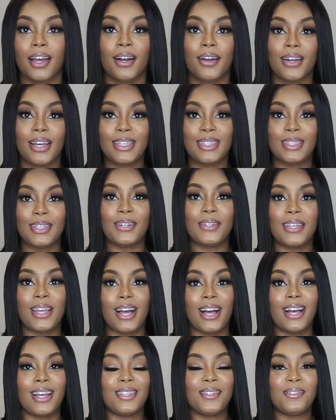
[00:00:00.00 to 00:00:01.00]
Okay, so
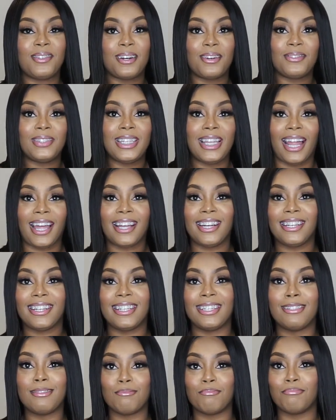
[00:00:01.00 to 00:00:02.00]
y'all, you know we like a
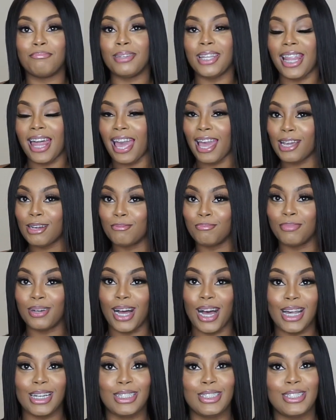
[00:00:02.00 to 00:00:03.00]
good black
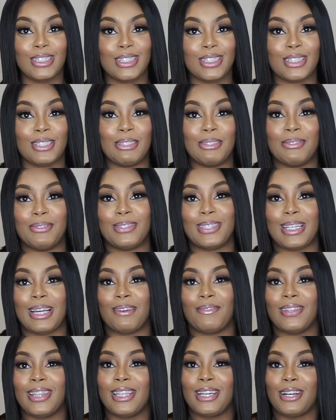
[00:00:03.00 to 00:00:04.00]
body suit,
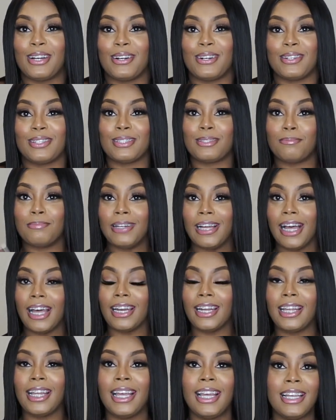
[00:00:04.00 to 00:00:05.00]
serving the girl's
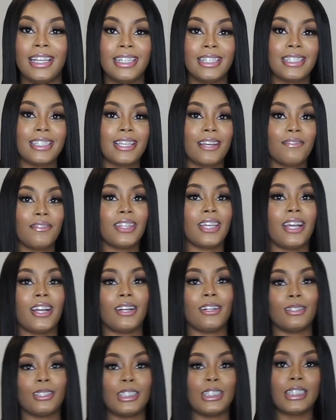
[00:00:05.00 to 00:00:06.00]
body, serving the
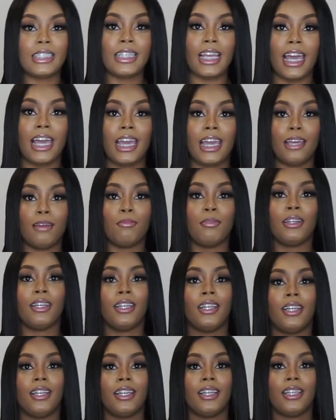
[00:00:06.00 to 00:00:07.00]
girl's shape,
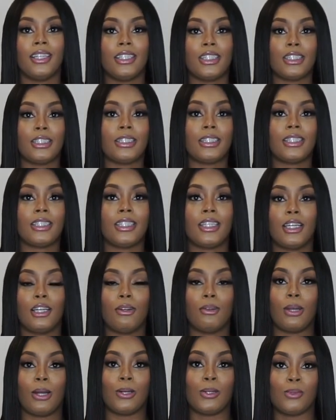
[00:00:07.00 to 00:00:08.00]
just,
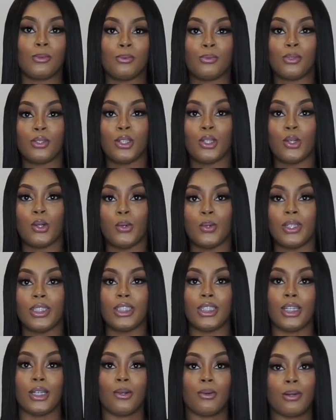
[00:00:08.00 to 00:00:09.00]
you know, going
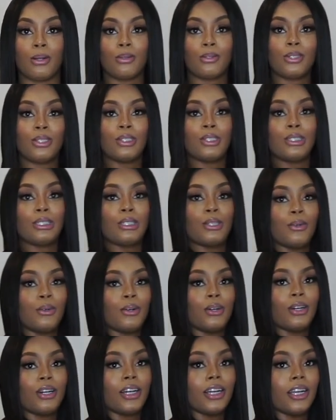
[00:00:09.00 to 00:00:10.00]
to the grocery
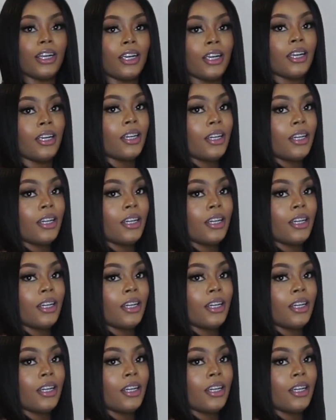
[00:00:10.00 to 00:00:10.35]
store.